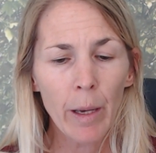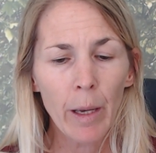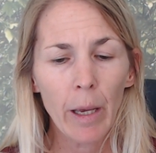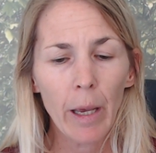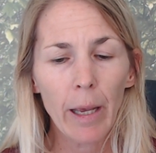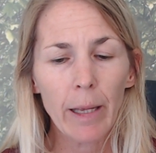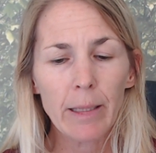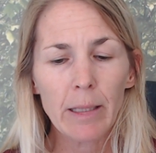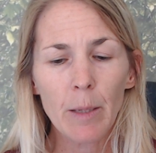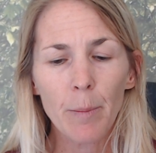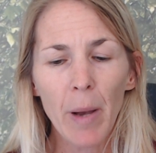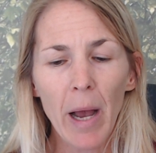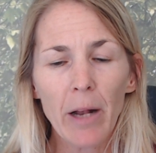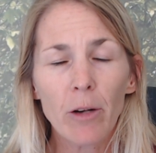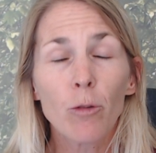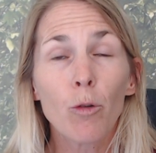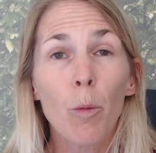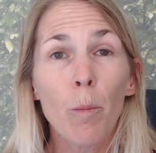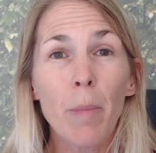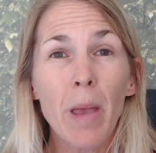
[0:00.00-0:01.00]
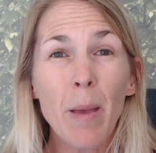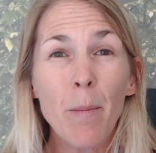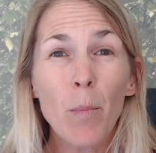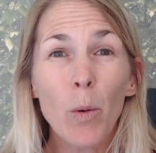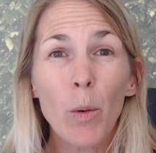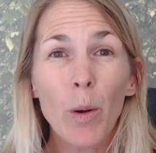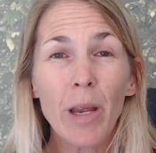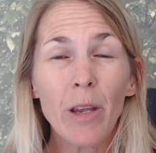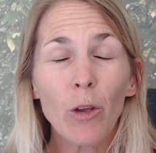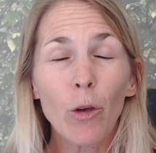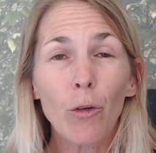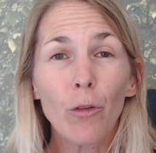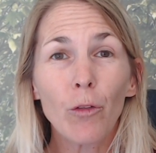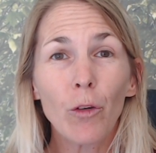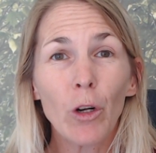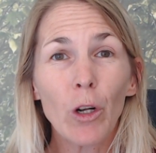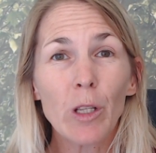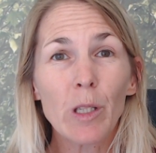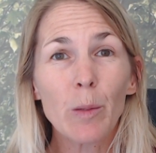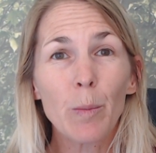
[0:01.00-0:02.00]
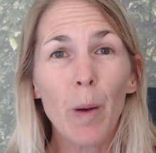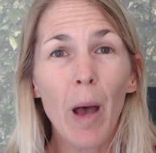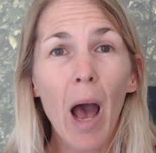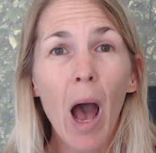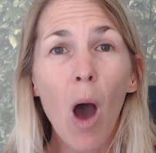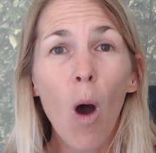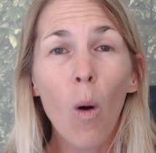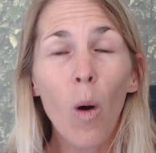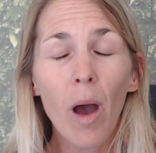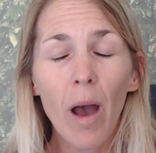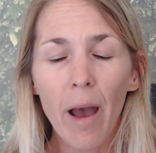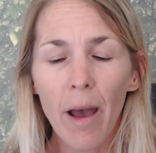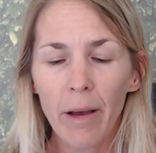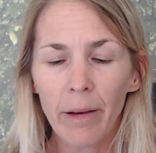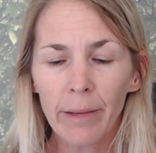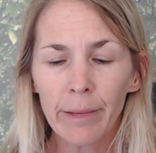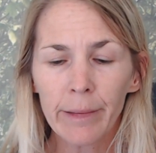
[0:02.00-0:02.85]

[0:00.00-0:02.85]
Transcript: It's about remembering your fullest power.